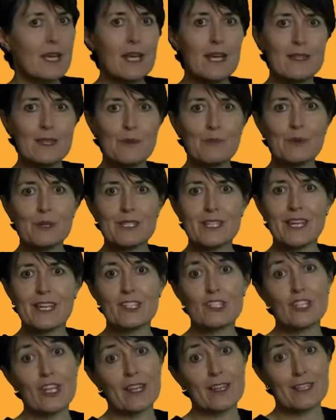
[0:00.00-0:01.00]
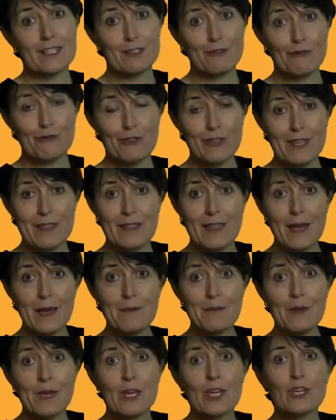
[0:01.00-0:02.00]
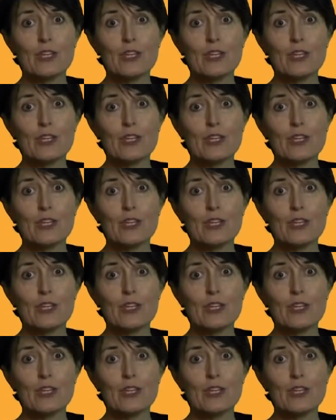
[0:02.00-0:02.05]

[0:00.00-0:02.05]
and then pretend gently to feed them.